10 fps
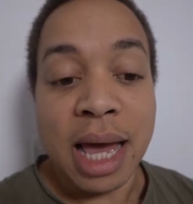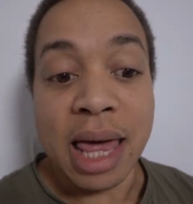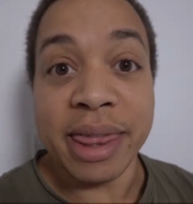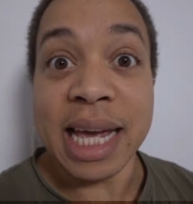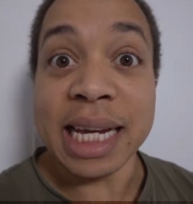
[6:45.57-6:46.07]

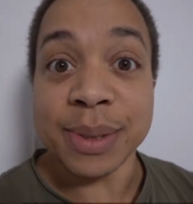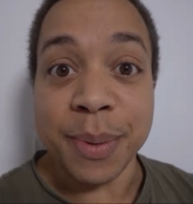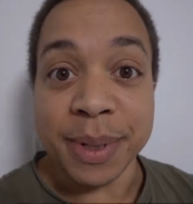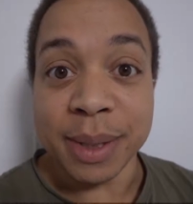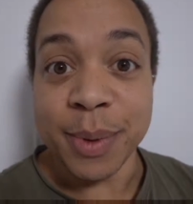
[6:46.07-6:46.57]
And then guess what
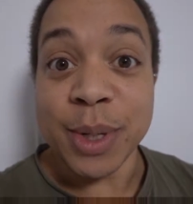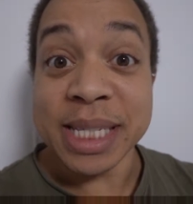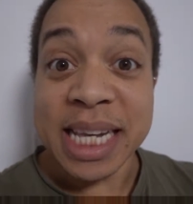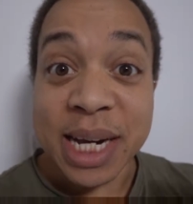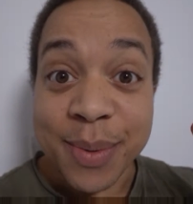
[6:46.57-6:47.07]
we did? We
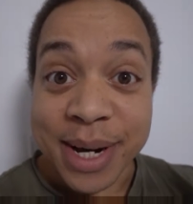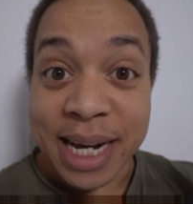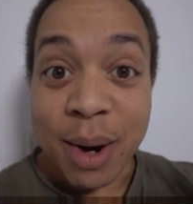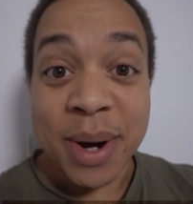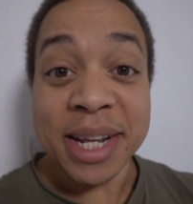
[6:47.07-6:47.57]
ordered
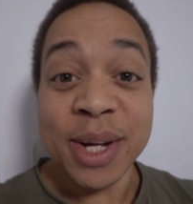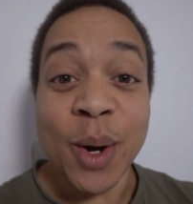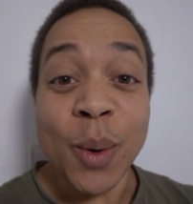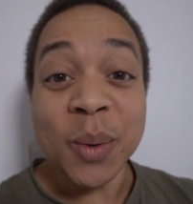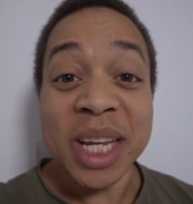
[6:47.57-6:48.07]
takeaway. I waited the
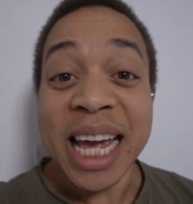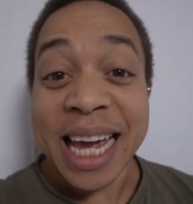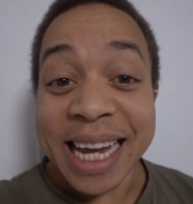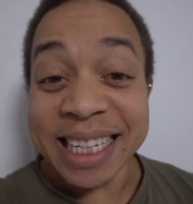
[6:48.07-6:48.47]
whole day.